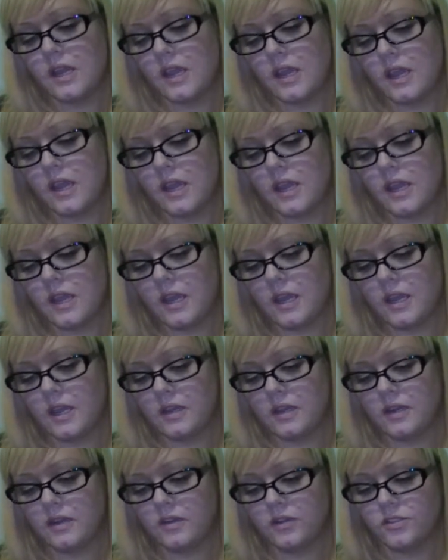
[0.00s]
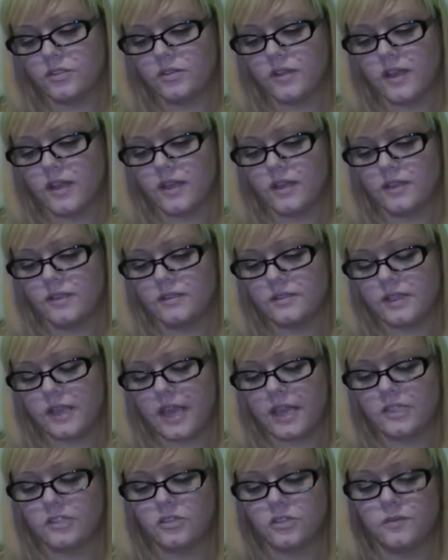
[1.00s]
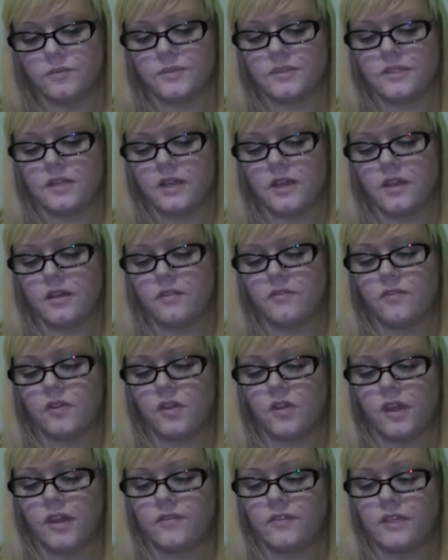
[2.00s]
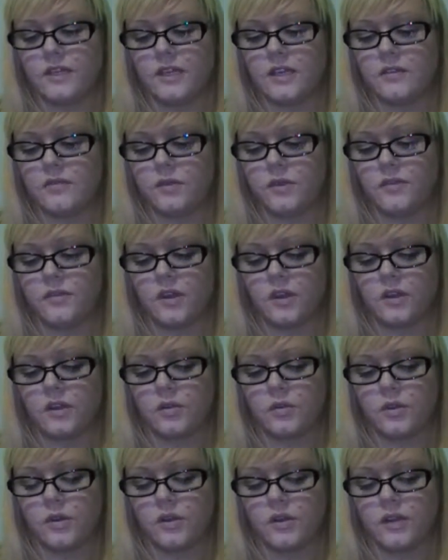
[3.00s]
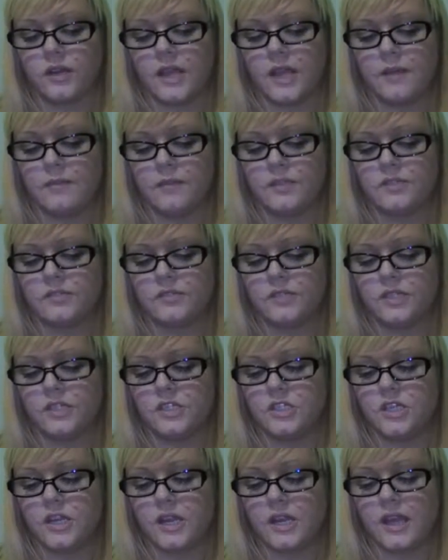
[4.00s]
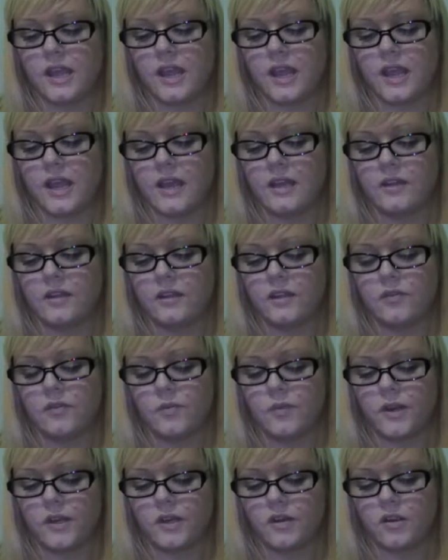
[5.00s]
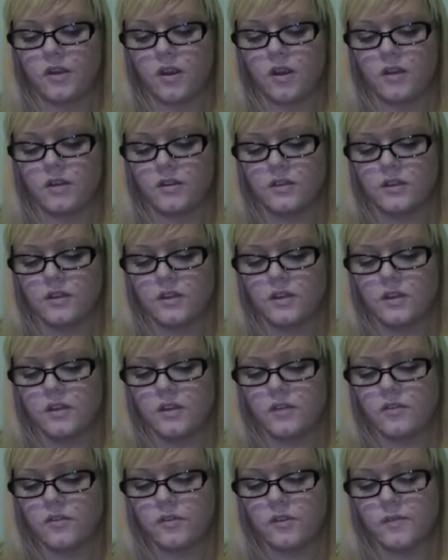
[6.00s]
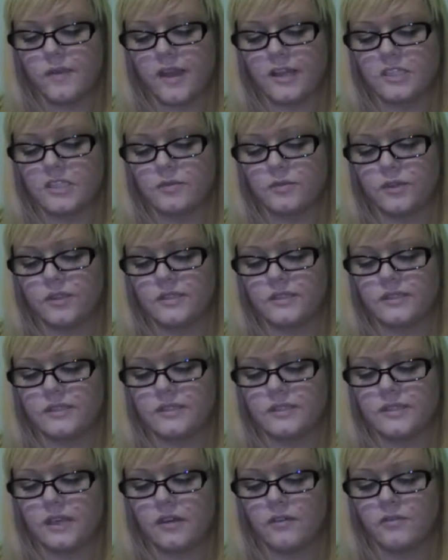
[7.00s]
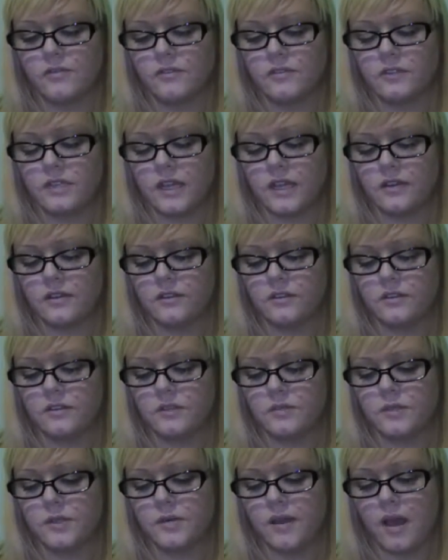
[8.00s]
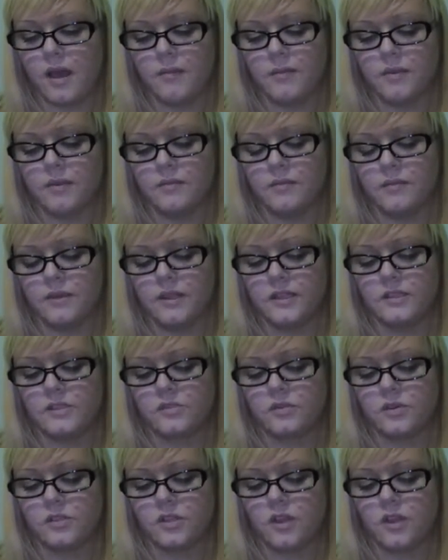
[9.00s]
And it also has excerpts of All I Have to Give, We've Got It Going On, Hey Mr. DJ, and I'll Never Break Your Heart from the Backstreet Boys' self-titled debut album in stores